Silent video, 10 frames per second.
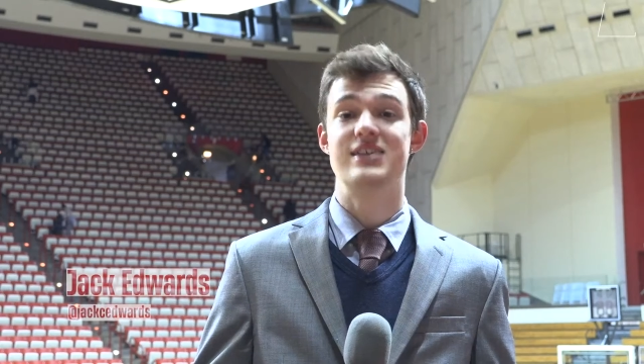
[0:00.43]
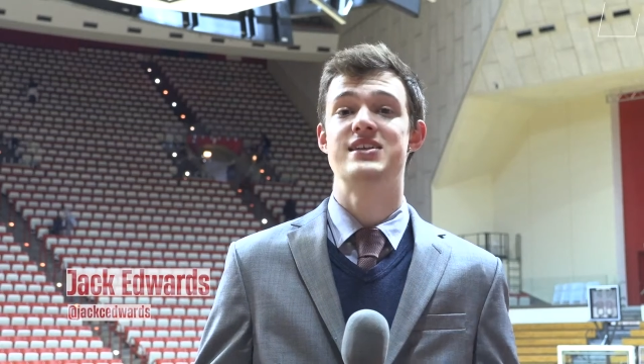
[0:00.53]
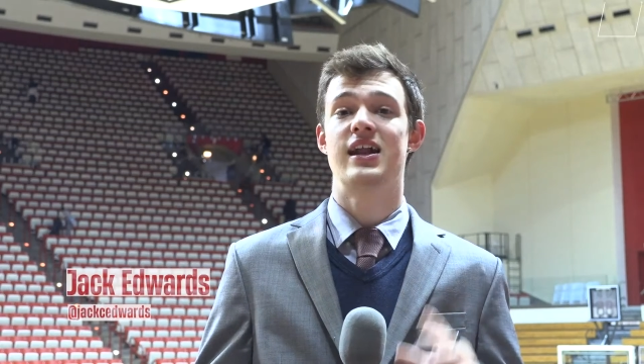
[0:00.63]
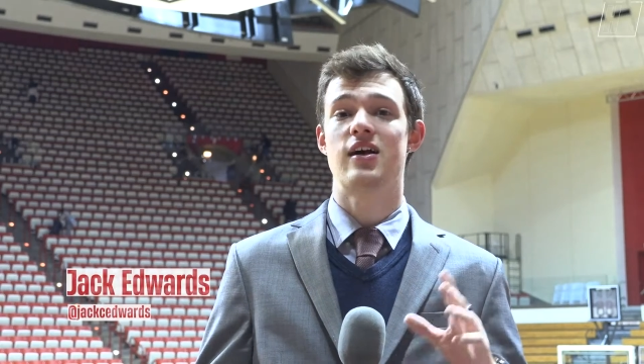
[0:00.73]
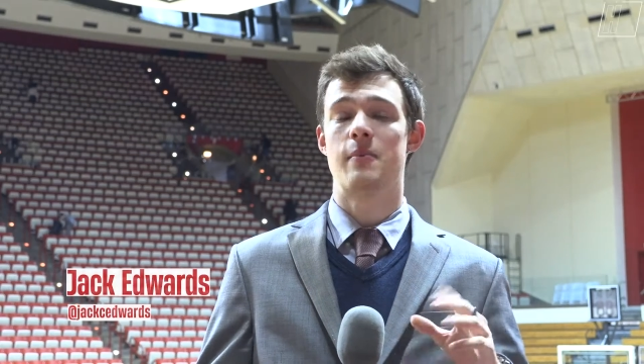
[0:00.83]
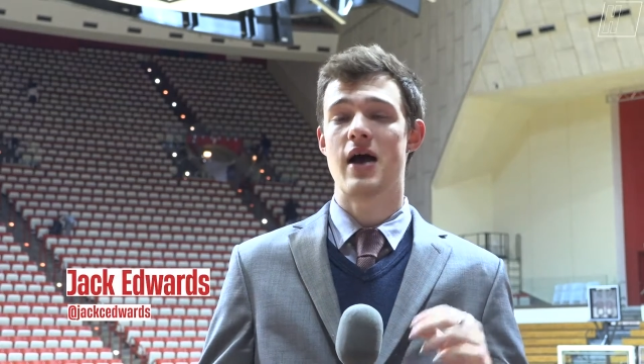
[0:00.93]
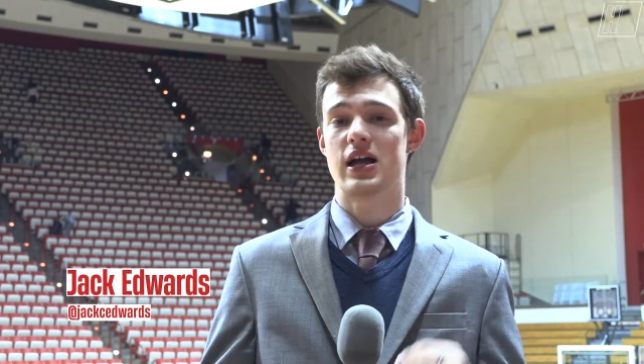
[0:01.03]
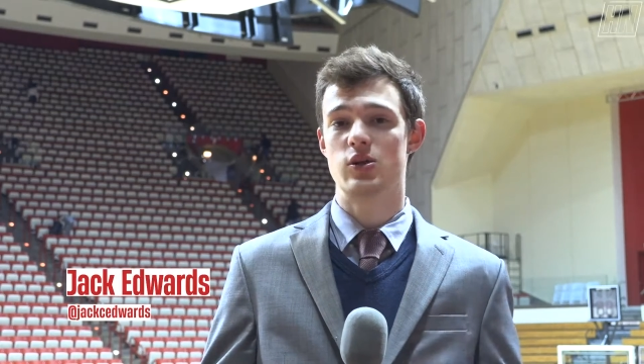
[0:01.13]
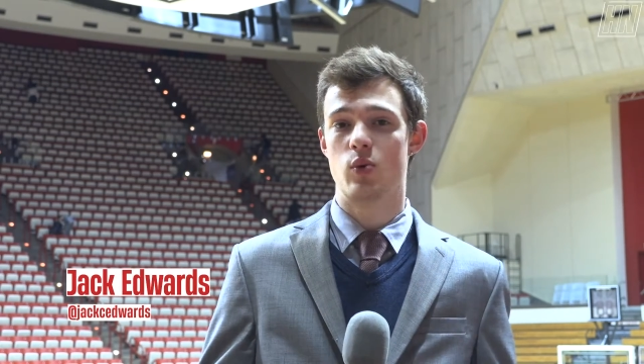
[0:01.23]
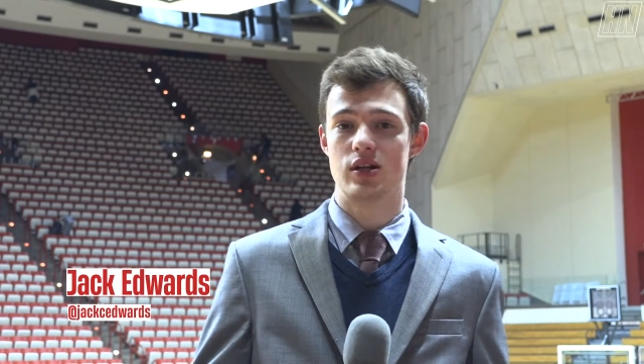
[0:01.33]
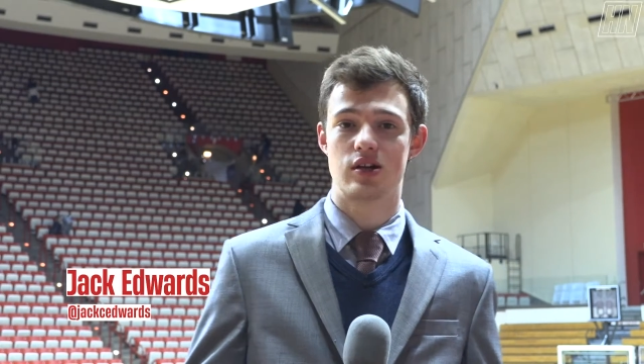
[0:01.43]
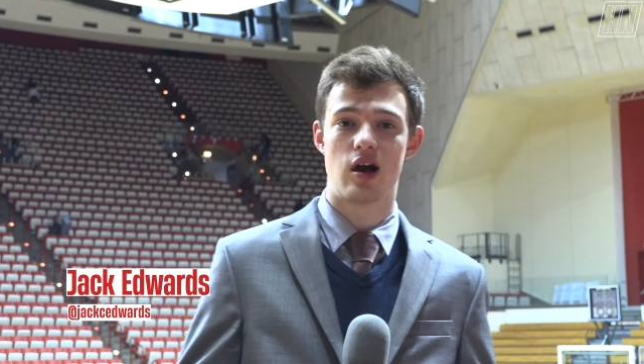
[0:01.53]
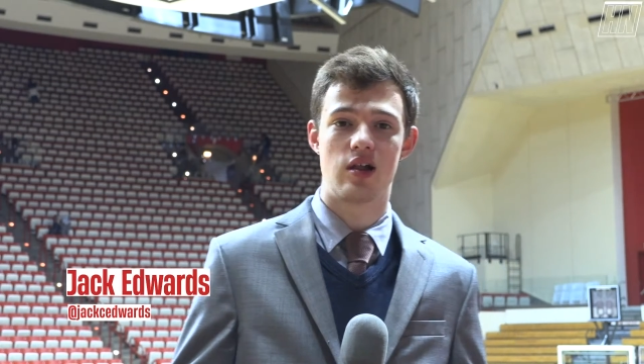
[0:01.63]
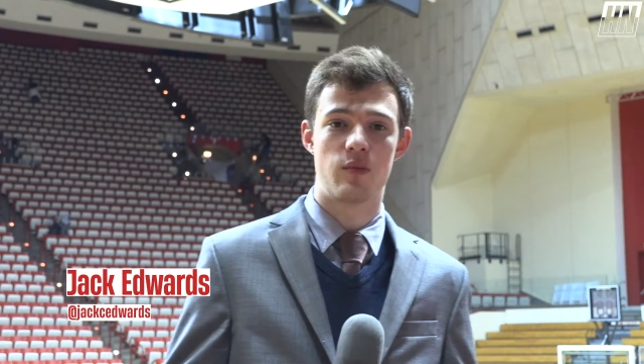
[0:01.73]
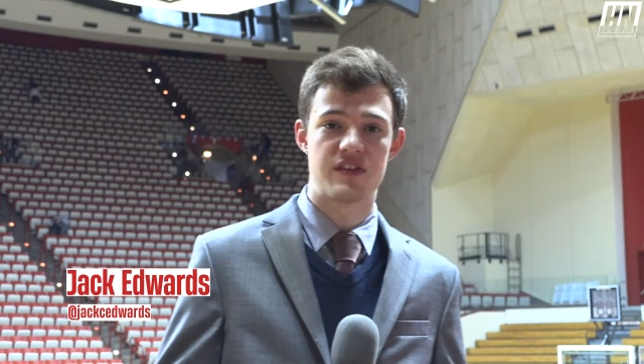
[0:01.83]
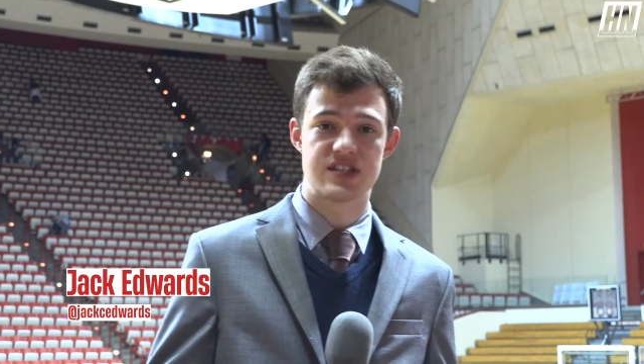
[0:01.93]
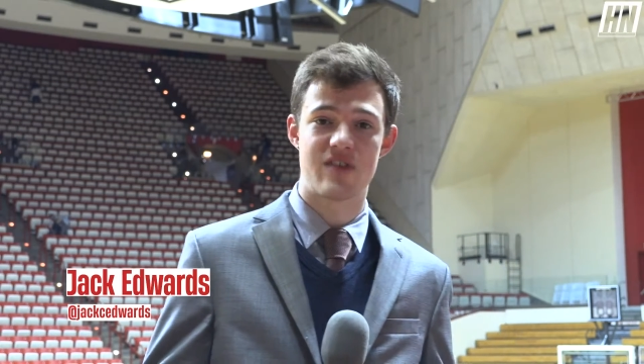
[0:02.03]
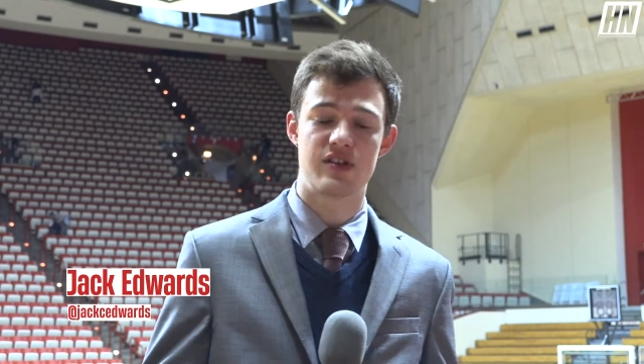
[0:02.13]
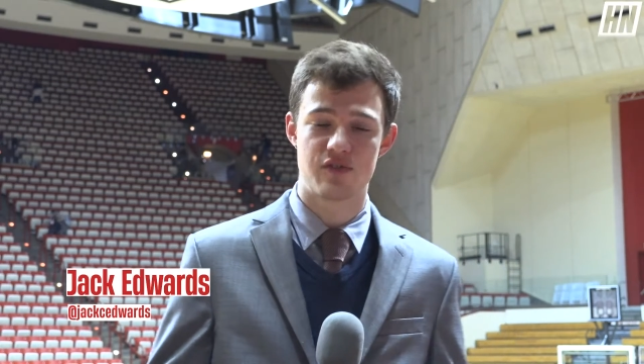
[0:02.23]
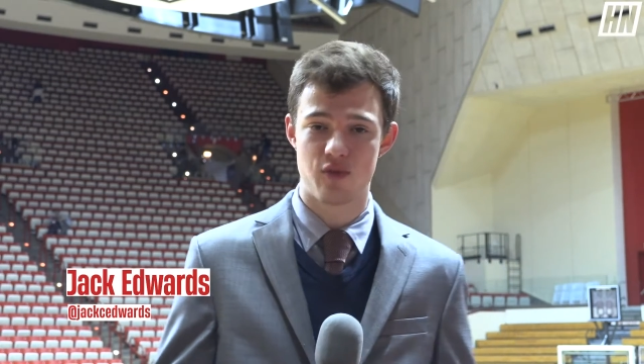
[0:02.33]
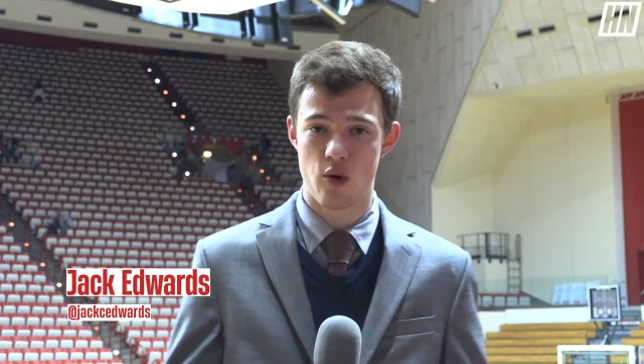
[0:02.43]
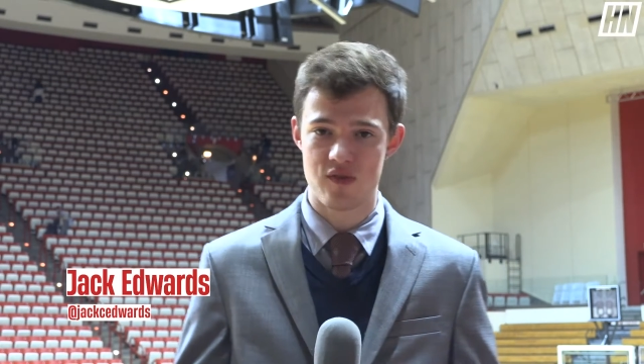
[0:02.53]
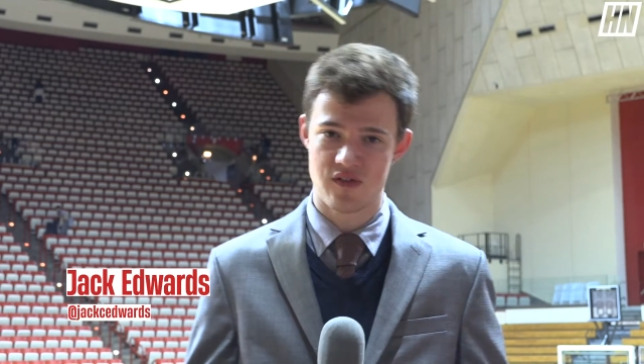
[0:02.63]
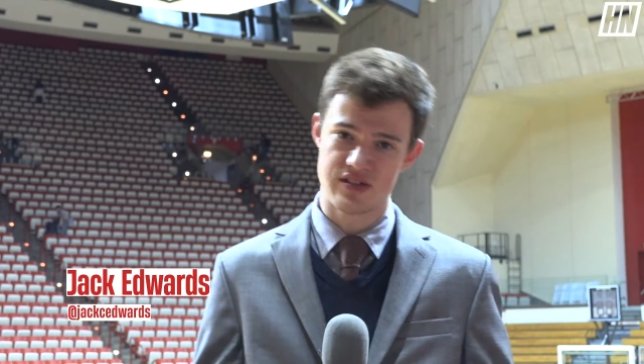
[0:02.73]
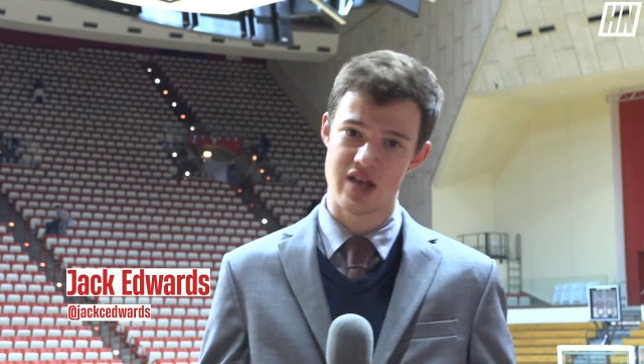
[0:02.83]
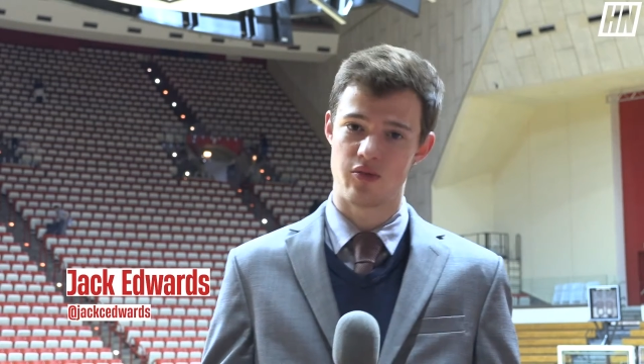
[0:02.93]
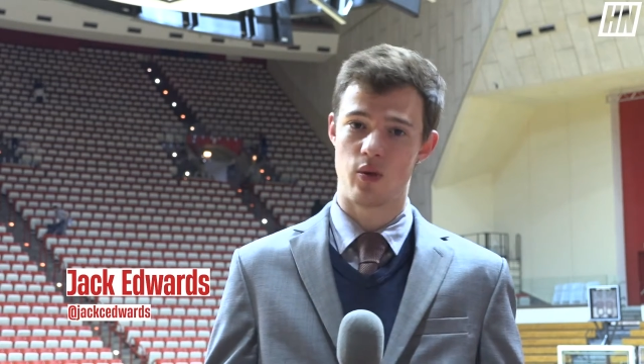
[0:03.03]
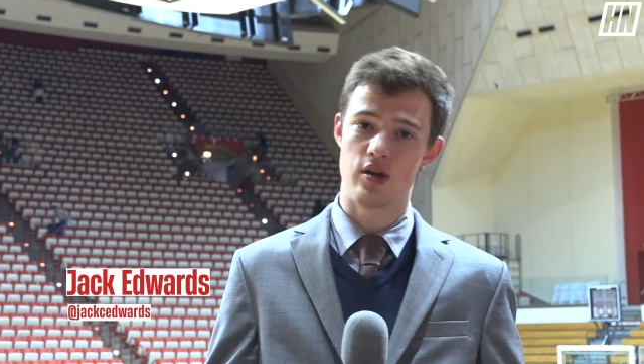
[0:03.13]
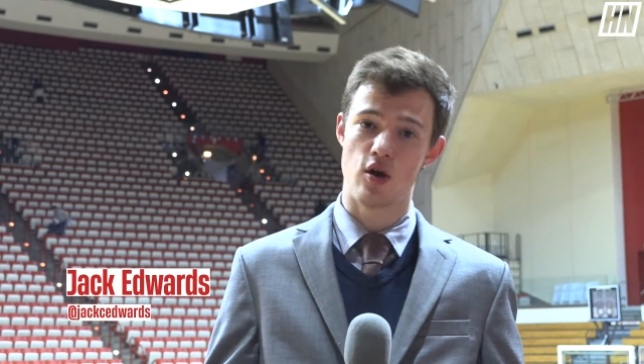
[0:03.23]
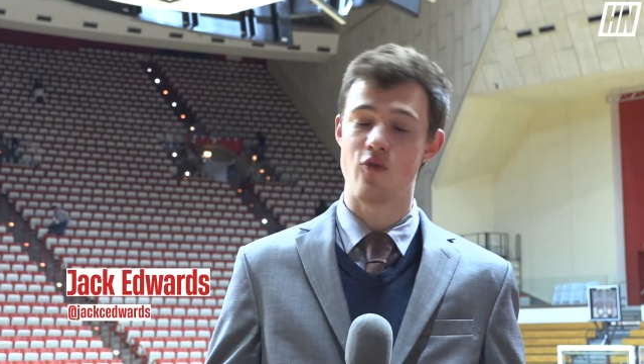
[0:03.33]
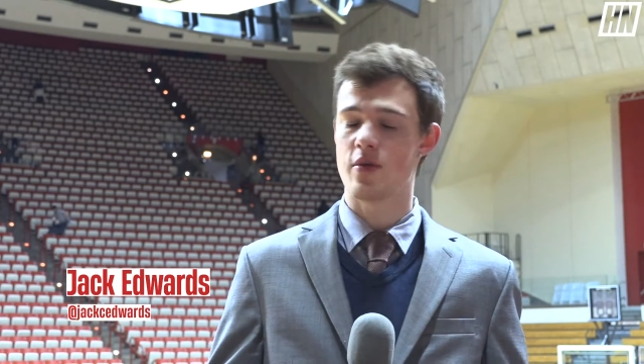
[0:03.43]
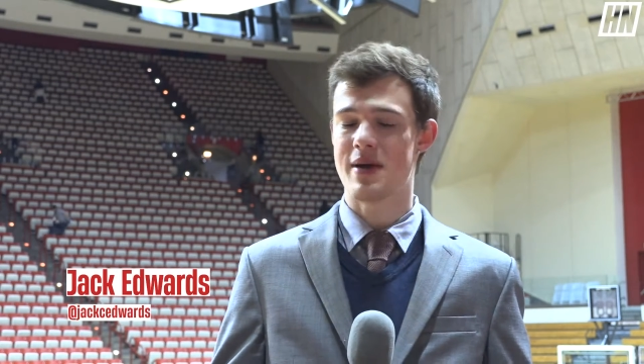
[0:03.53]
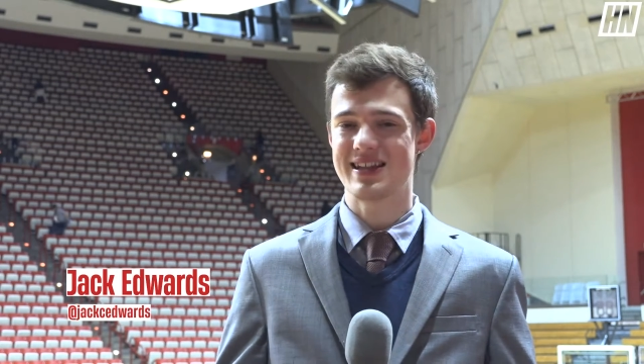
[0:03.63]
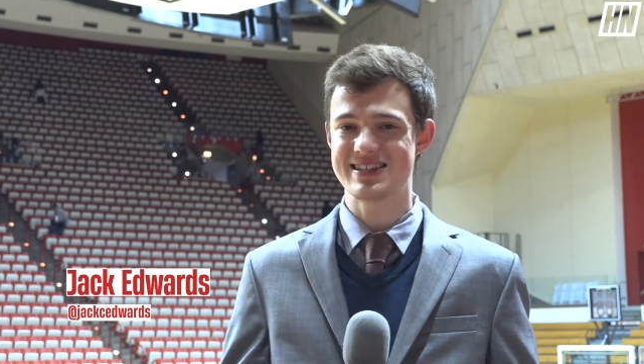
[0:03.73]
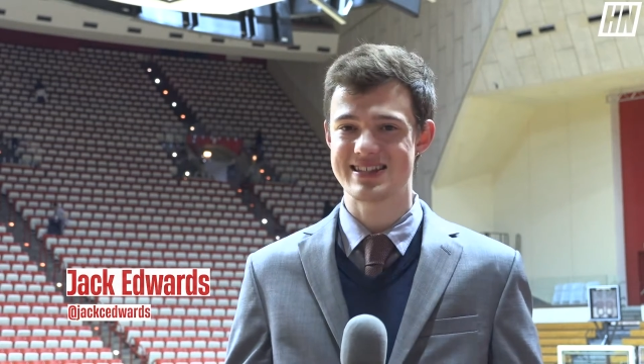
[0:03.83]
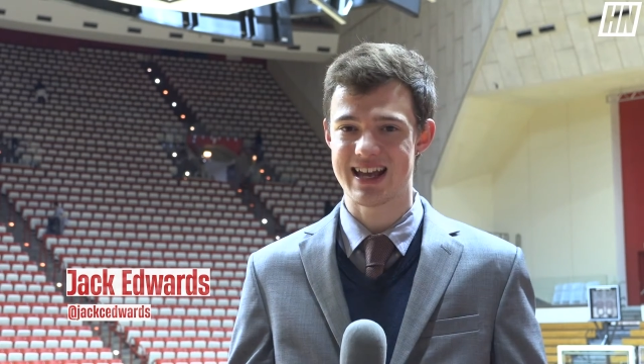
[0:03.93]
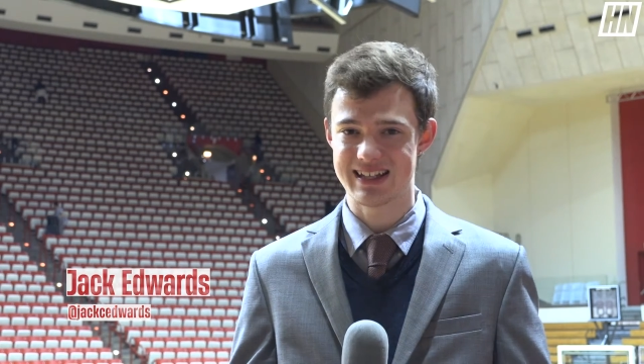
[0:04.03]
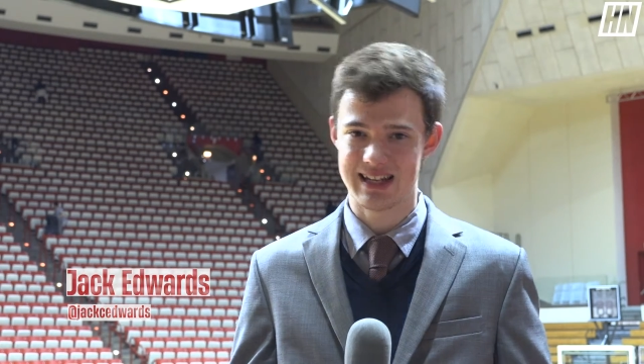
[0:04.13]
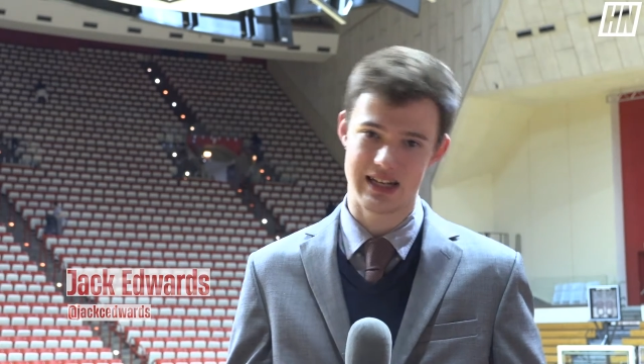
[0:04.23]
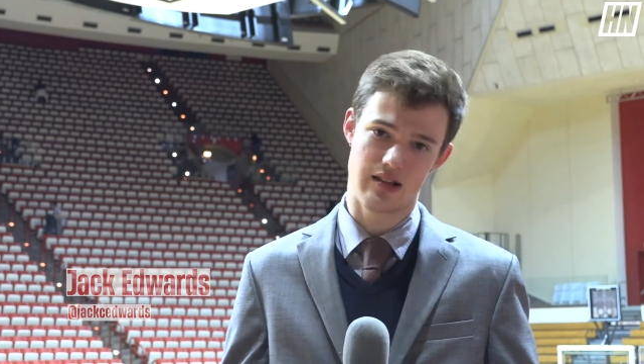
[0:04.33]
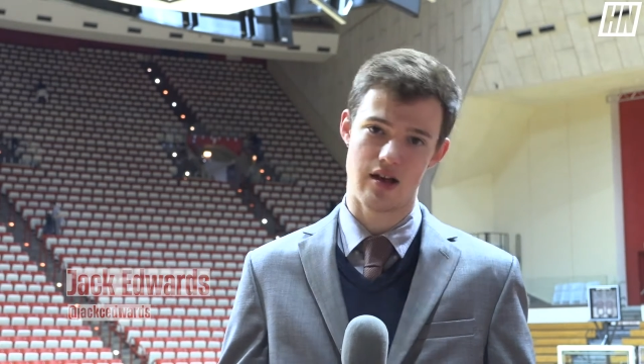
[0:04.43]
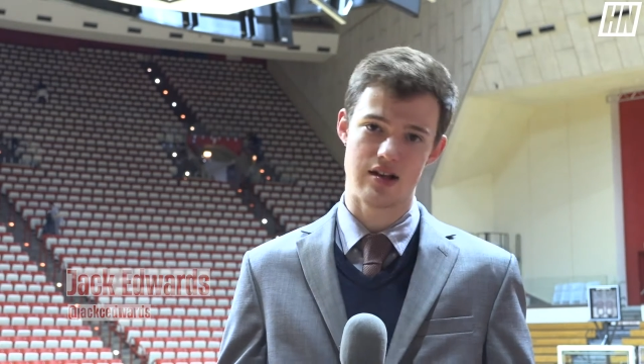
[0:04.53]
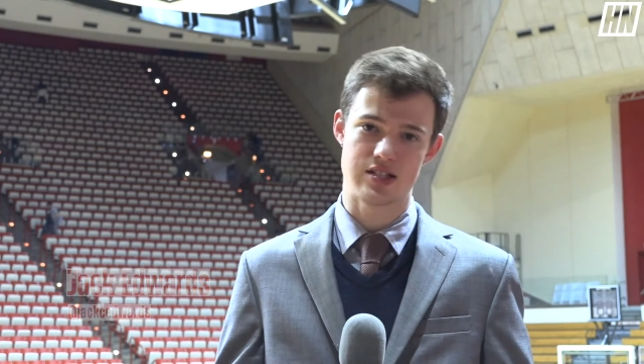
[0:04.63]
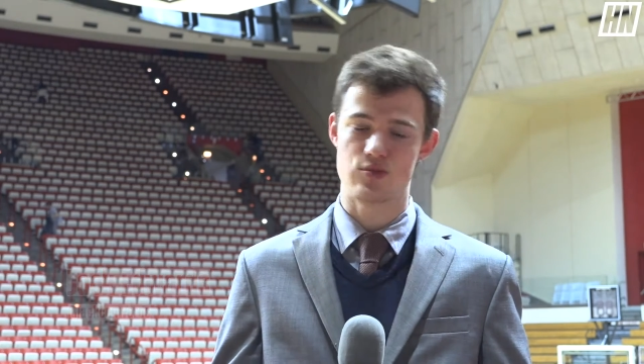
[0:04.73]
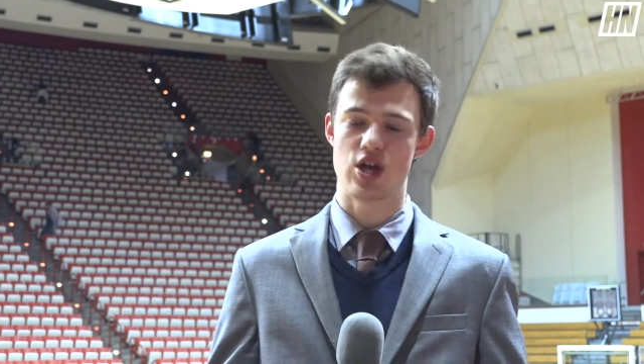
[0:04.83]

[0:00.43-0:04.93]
Indiana got back in the win column with a 74 to 57 win over the Penn State Nittany Lions.